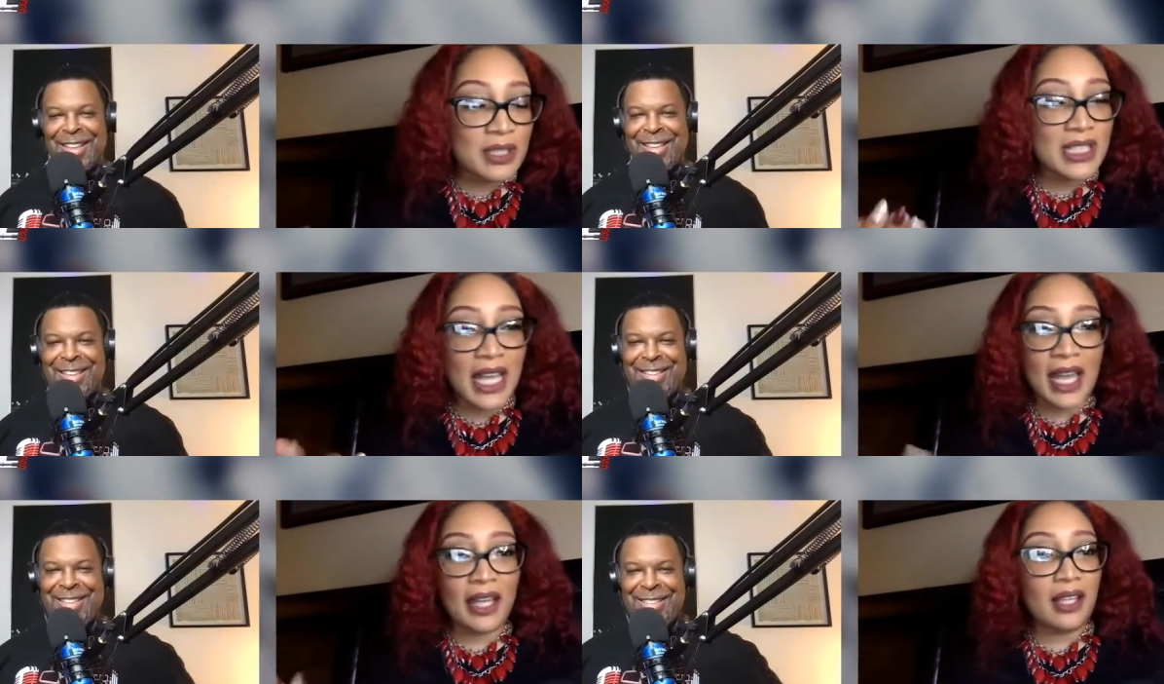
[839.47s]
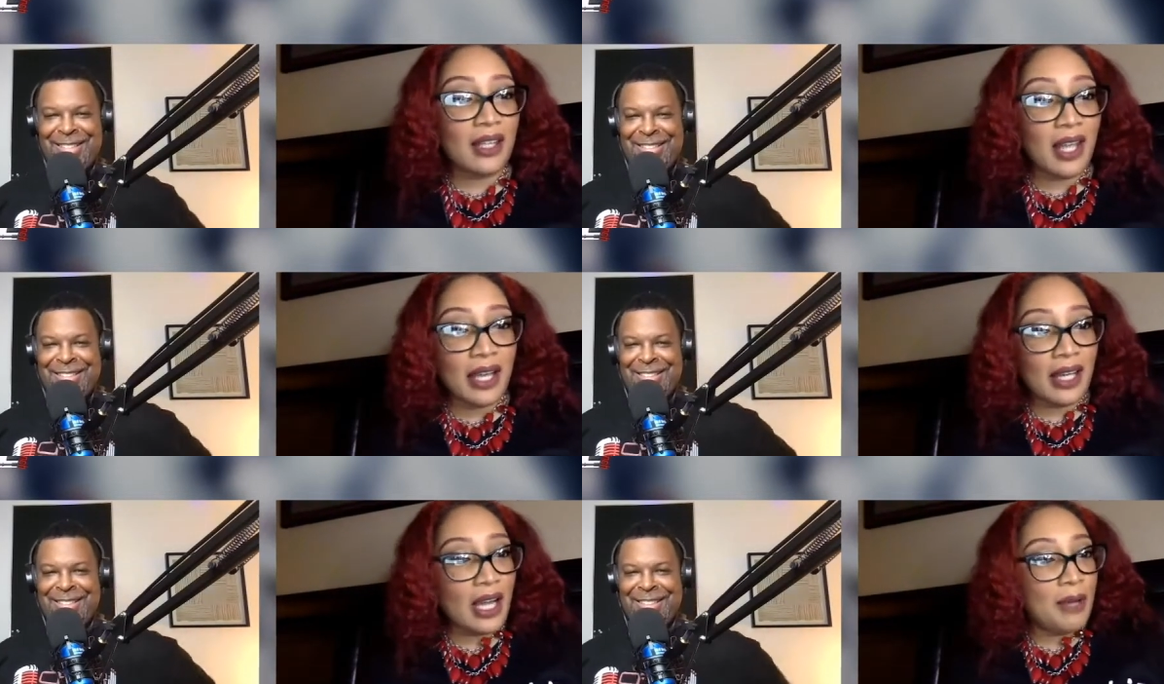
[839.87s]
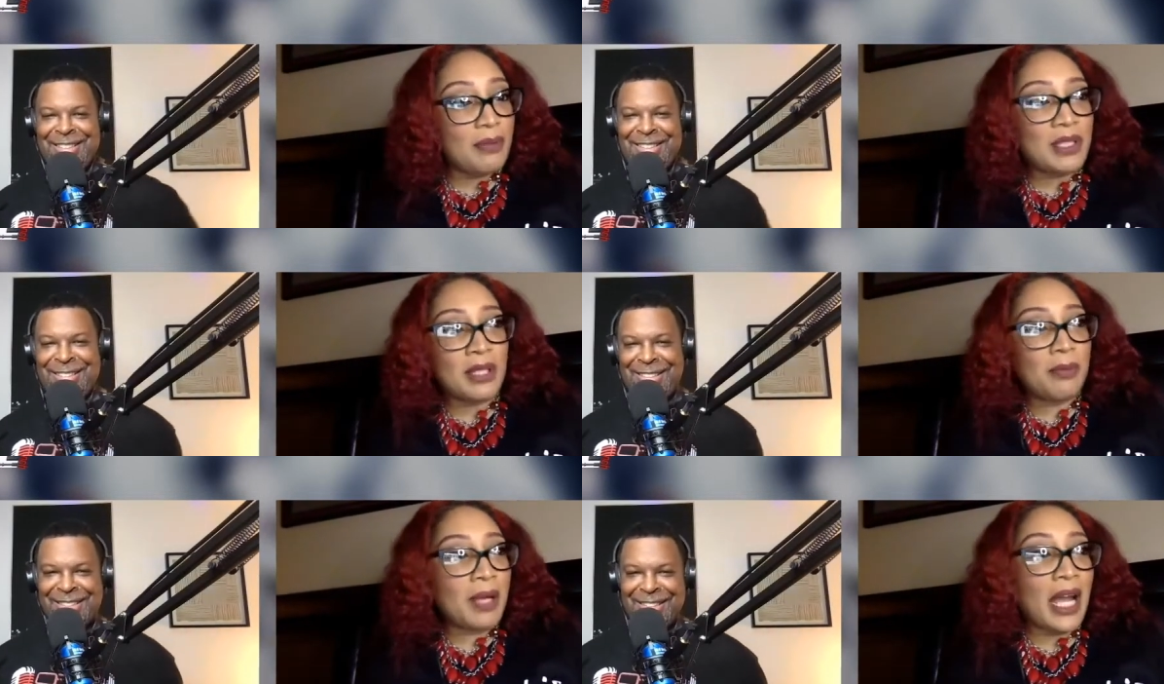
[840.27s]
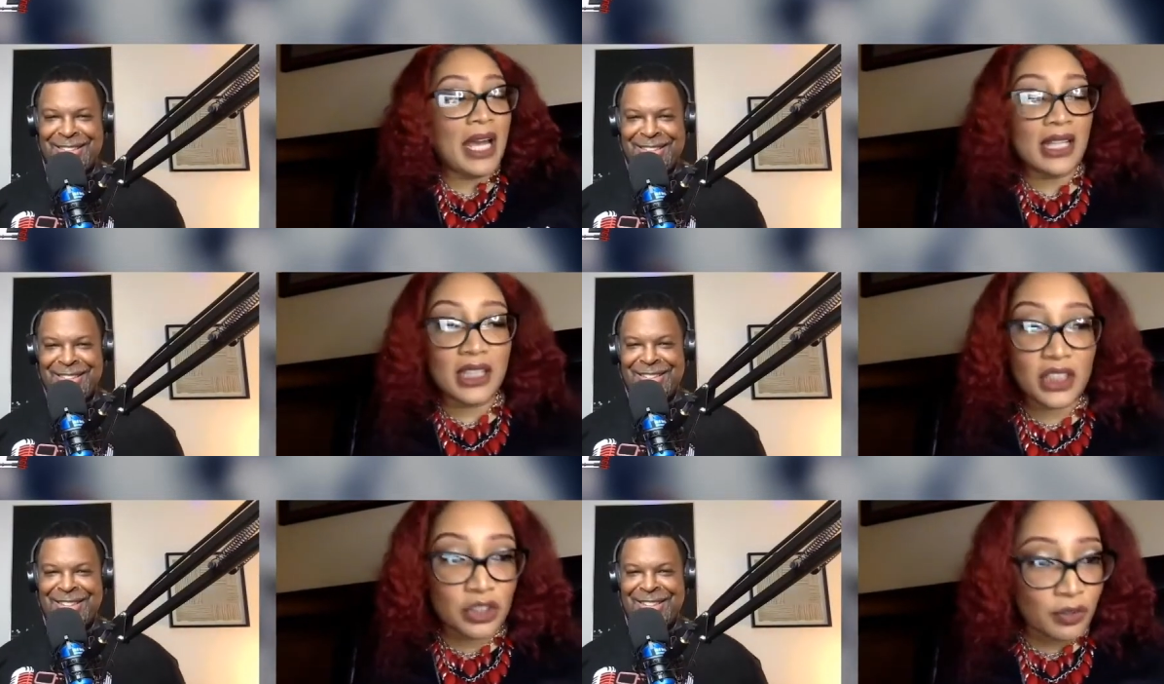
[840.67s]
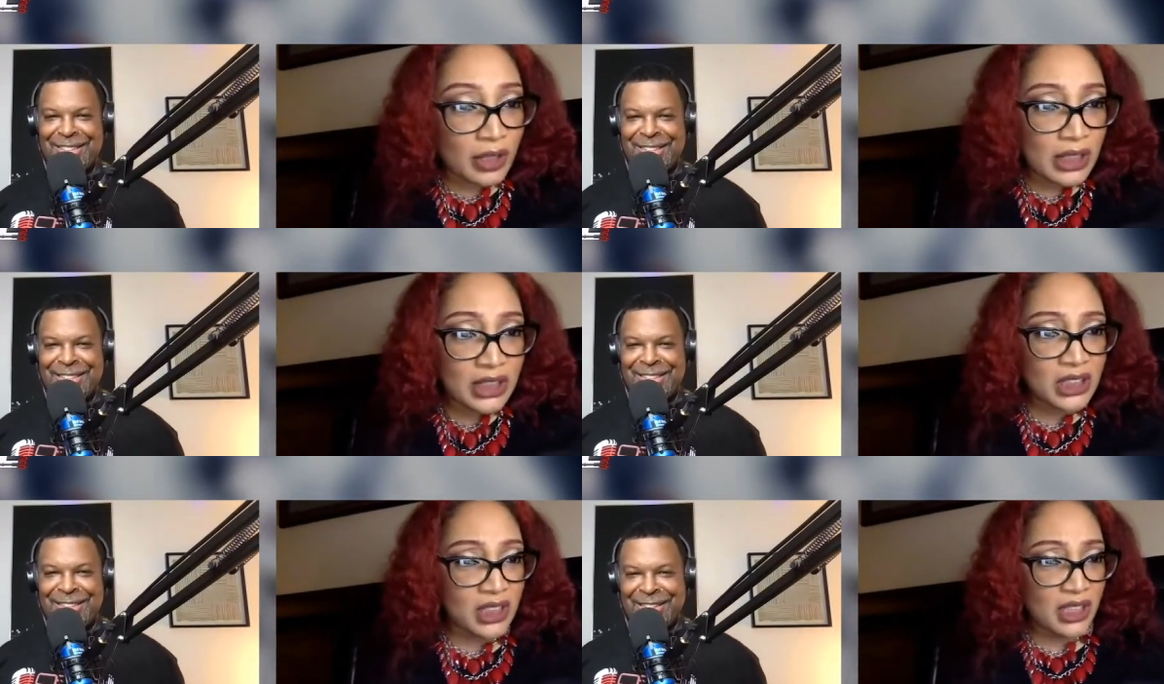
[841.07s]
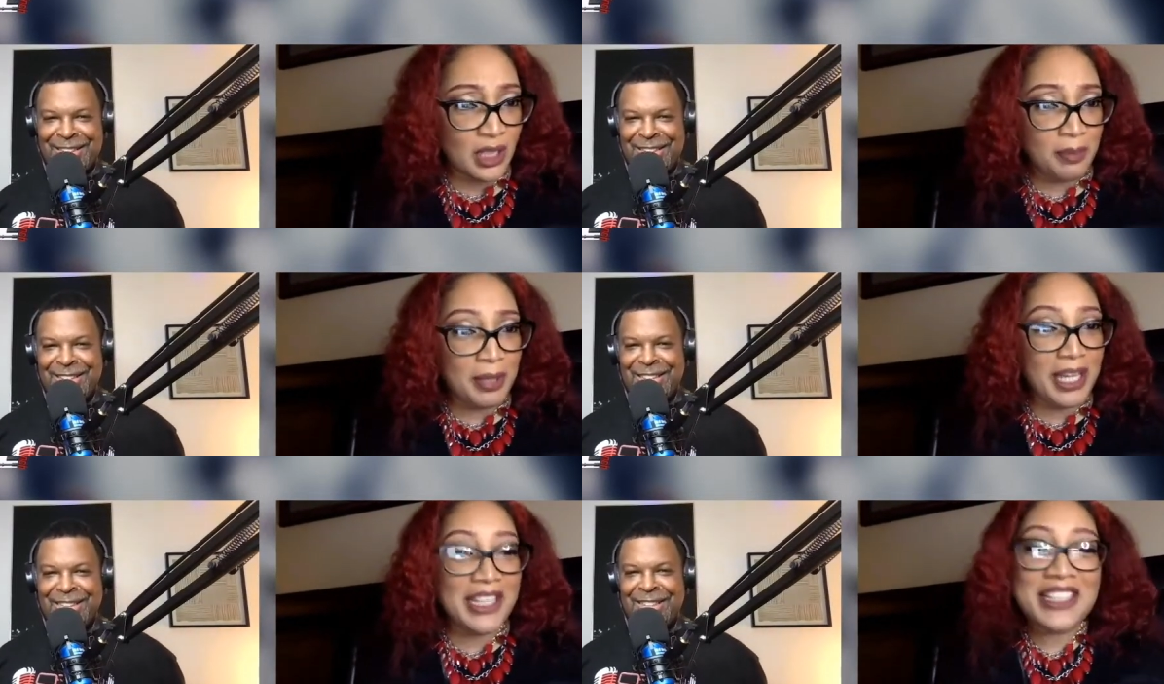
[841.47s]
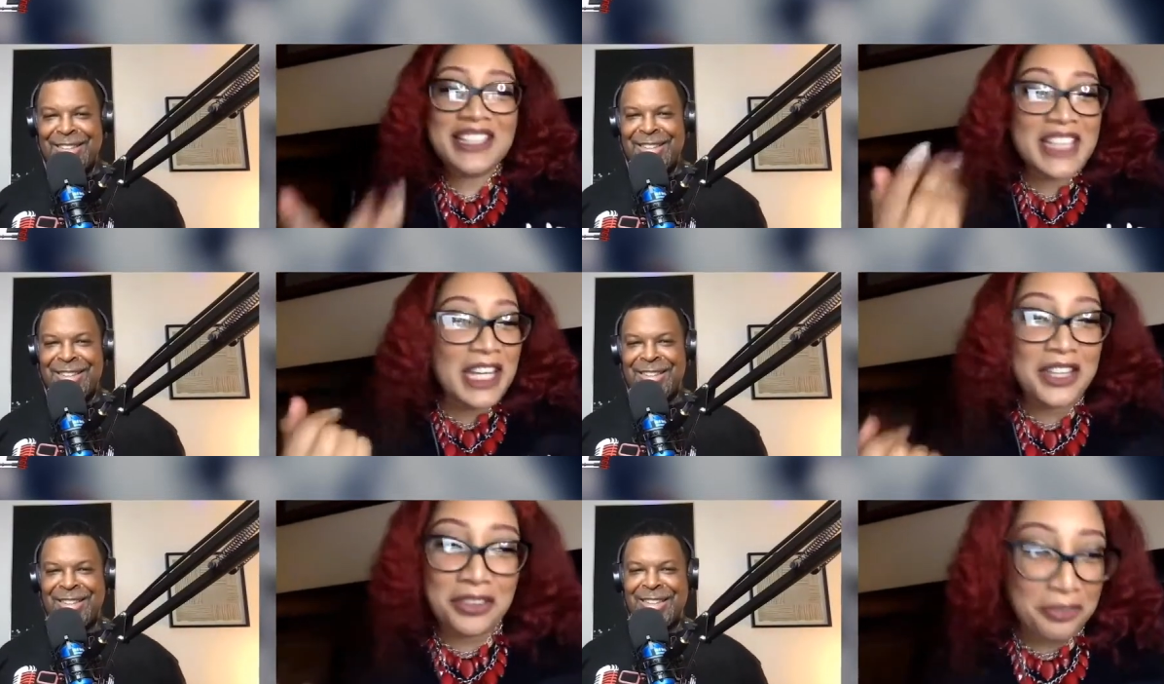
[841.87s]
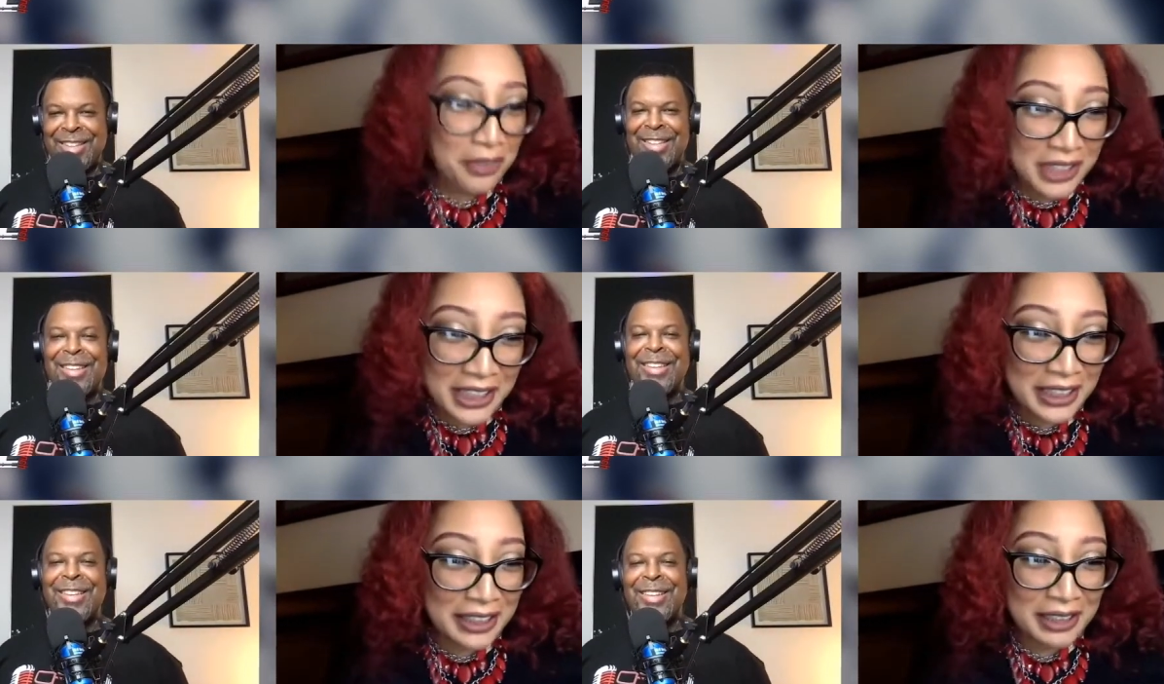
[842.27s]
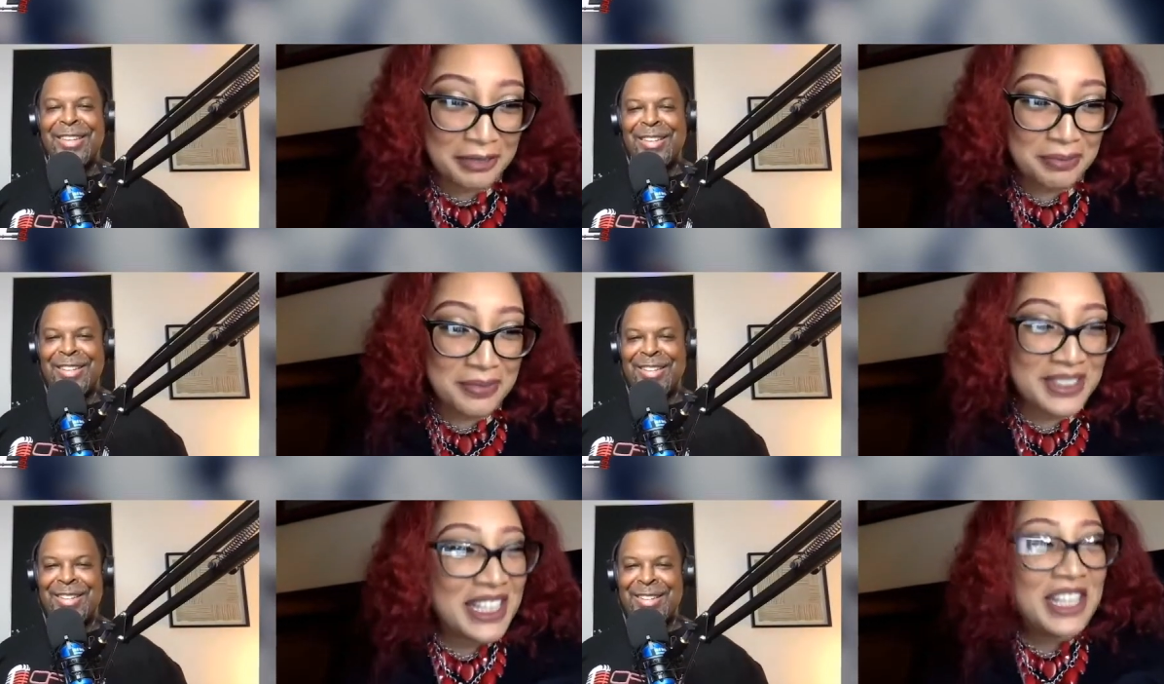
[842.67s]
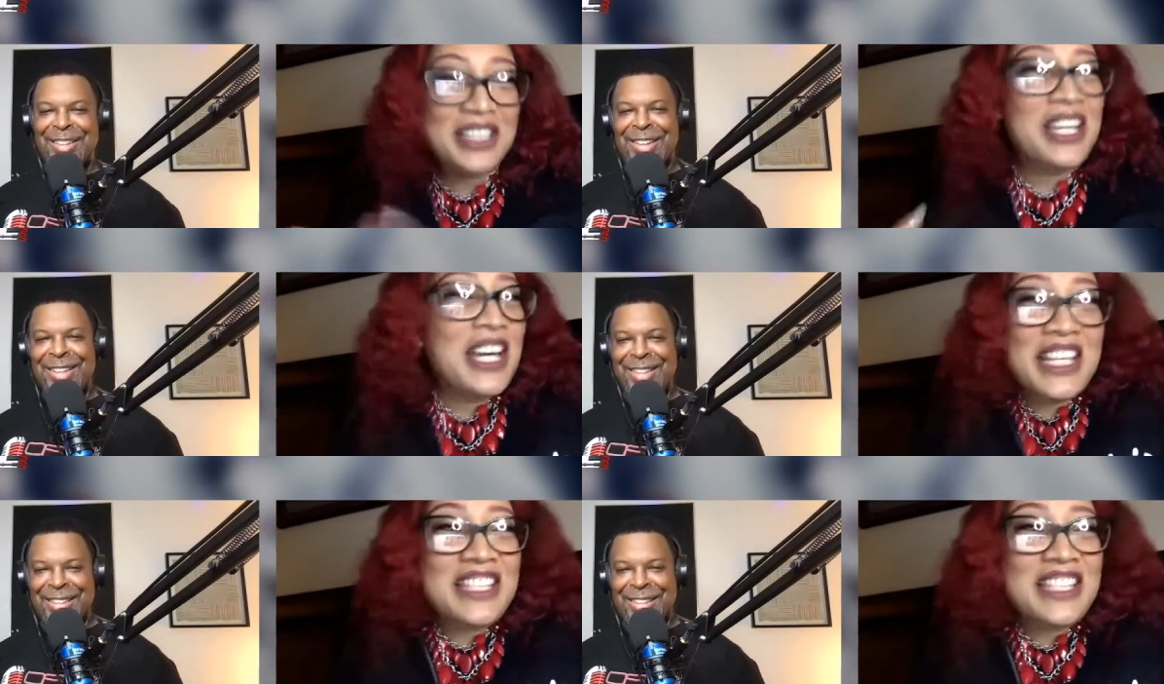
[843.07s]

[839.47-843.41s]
Speaker 1: was acting like I'm some kind of trained chia pet. Say three. Say,